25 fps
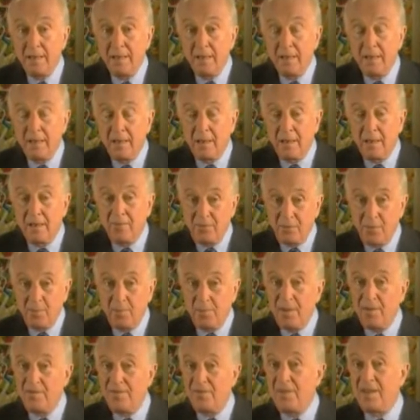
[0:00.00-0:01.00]
And if you
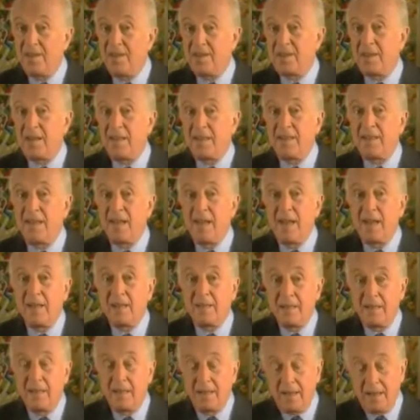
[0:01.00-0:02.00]
believe things like that,
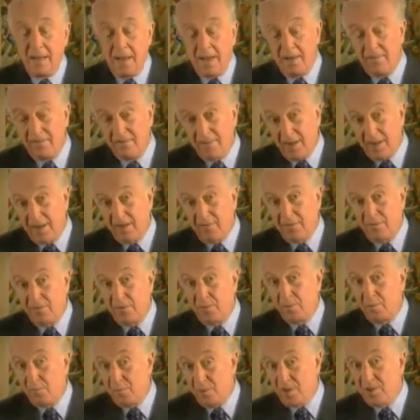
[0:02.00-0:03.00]
then I've got a few
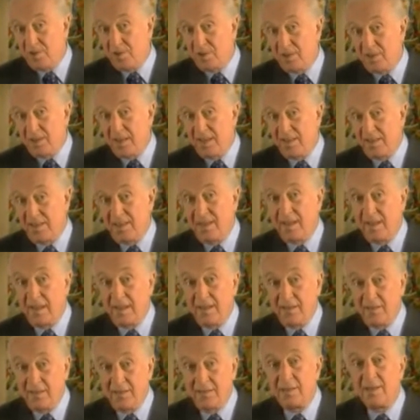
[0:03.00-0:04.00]
bridges I think I
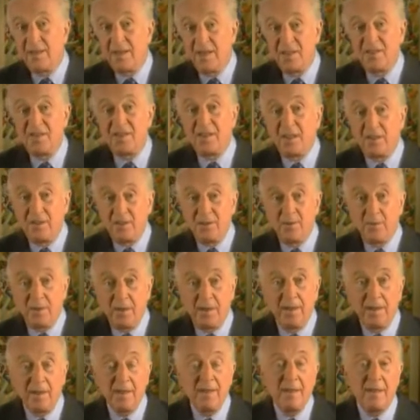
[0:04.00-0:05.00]
could sell you at
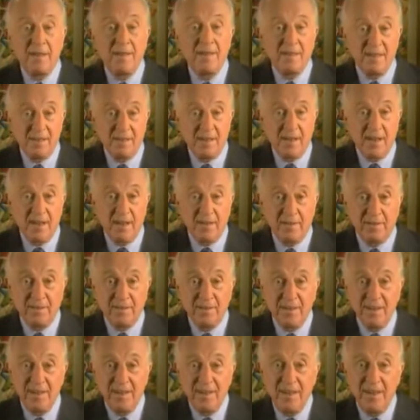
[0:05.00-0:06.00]
a discount.
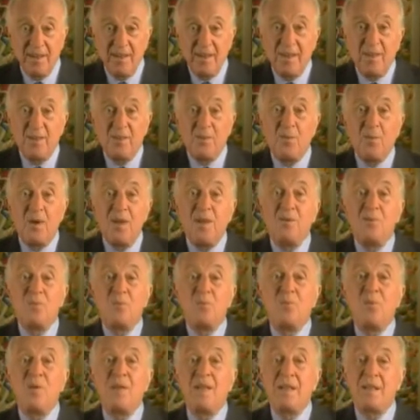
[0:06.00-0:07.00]
The way you
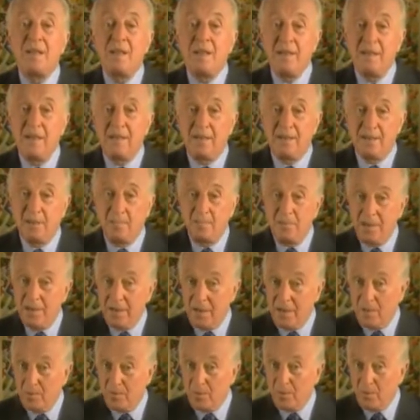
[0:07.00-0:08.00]
really get to be
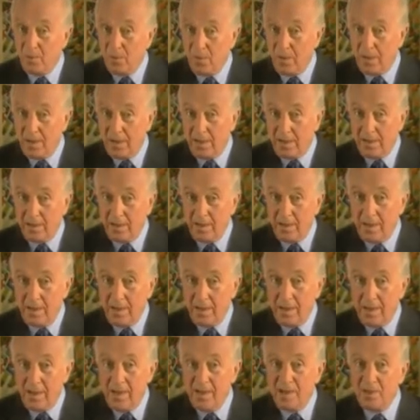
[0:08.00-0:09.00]
number one
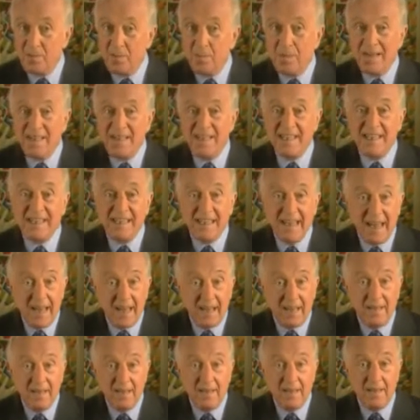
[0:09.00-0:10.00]
is by
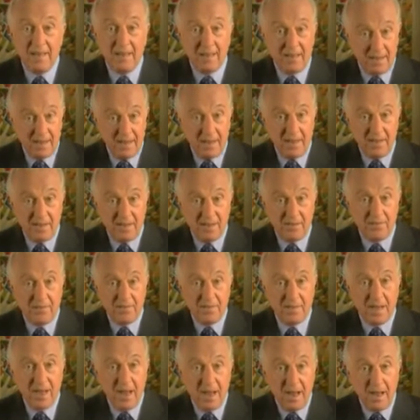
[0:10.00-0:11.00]
standing the test of
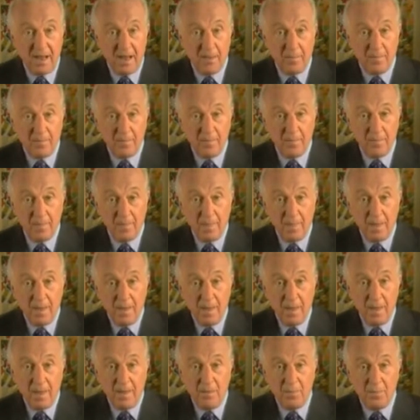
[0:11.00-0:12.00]
time
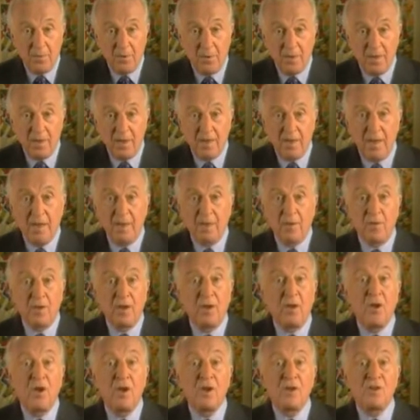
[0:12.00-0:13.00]
and putting together a
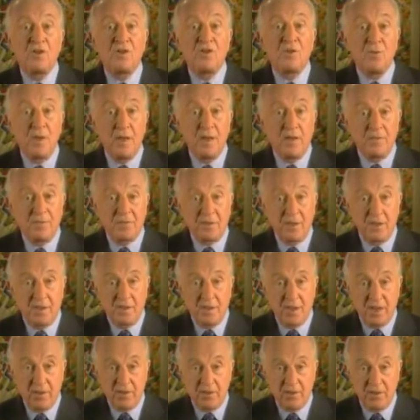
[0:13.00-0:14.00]
long string of
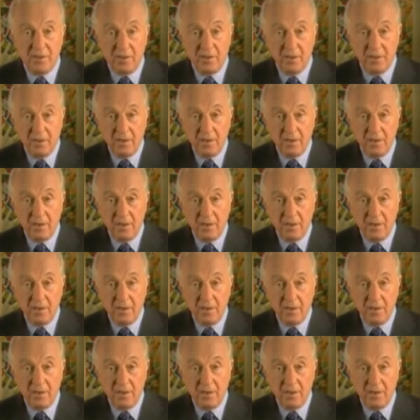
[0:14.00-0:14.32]
successes.